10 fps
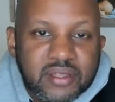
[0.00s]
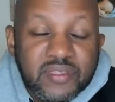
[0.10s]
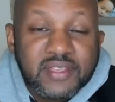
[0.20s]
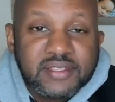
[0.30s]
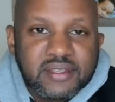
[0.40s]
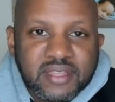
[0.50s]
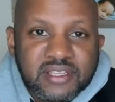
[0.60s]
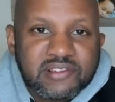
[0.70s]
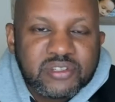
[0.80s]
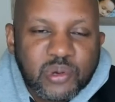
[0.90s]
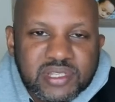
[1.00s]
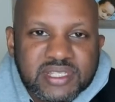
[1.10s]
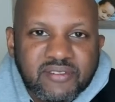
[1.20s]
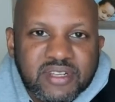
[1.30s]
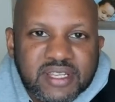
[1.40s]
These are sources
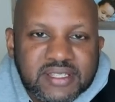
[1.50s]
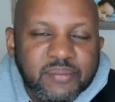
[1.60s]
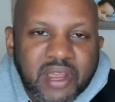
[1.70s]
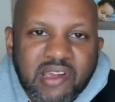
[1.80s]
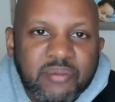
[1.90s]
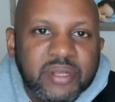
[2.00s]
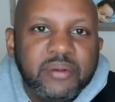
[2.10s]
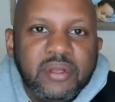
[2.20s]
of disempowerment.